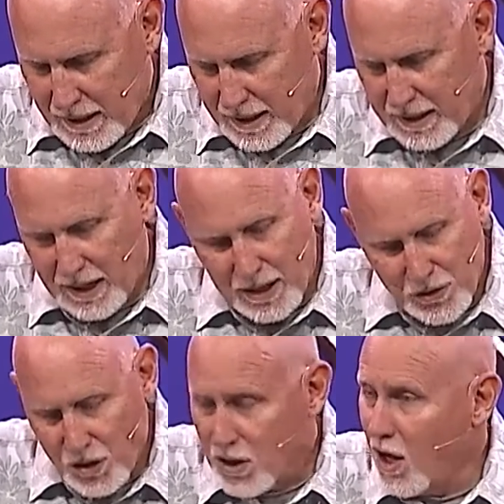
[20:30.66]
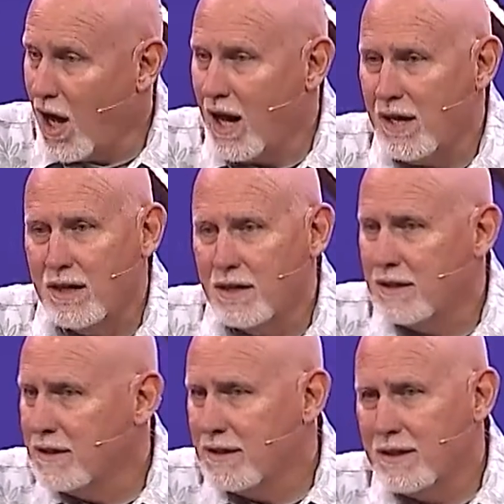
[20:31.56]
And under the law,
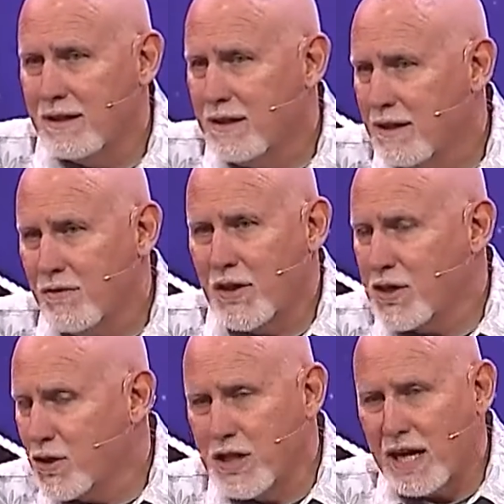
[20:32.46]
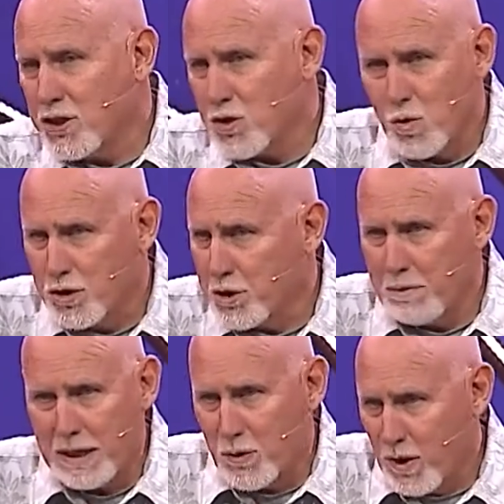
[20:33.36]
they could not just
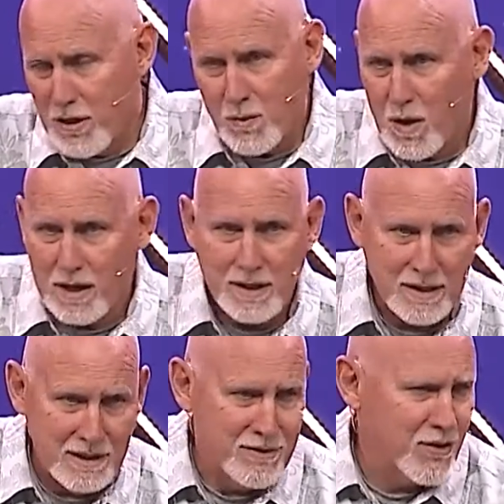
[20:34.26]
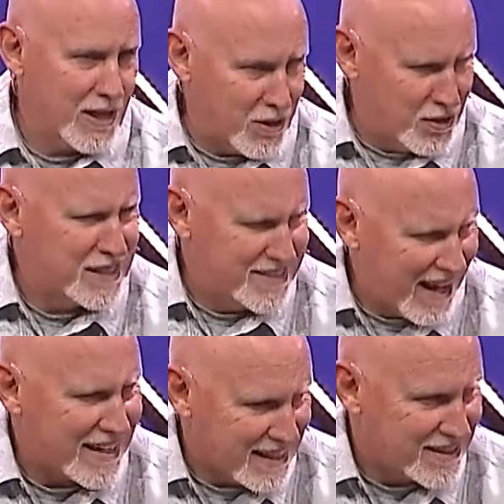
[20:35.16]
worship anywhere they wanted, even though they could
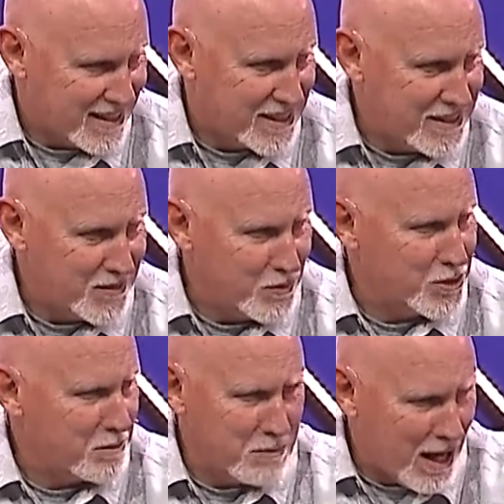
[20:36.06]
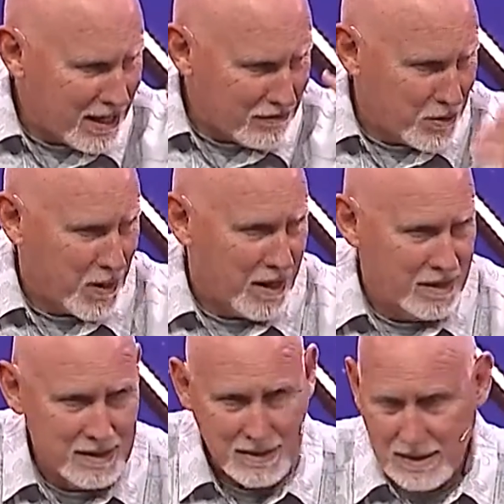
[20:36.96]
technically worship God everywhere.
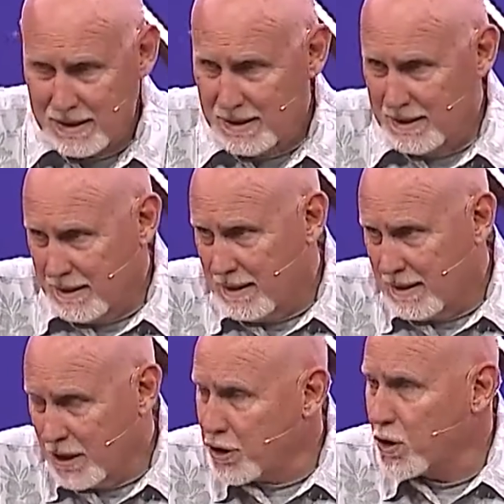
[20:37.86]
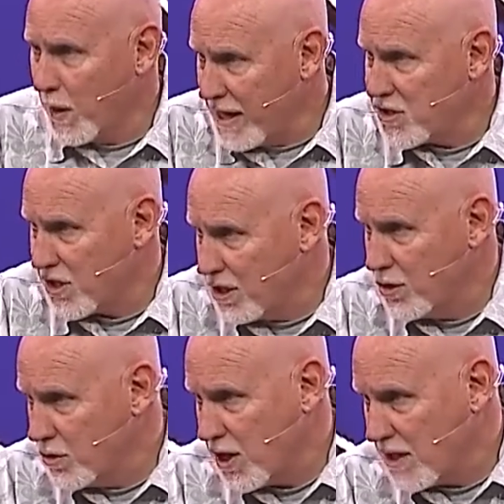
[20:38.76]
Under grace in the
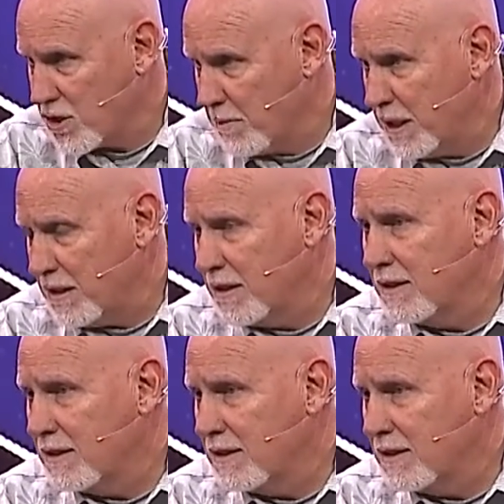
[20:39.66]
New Testament,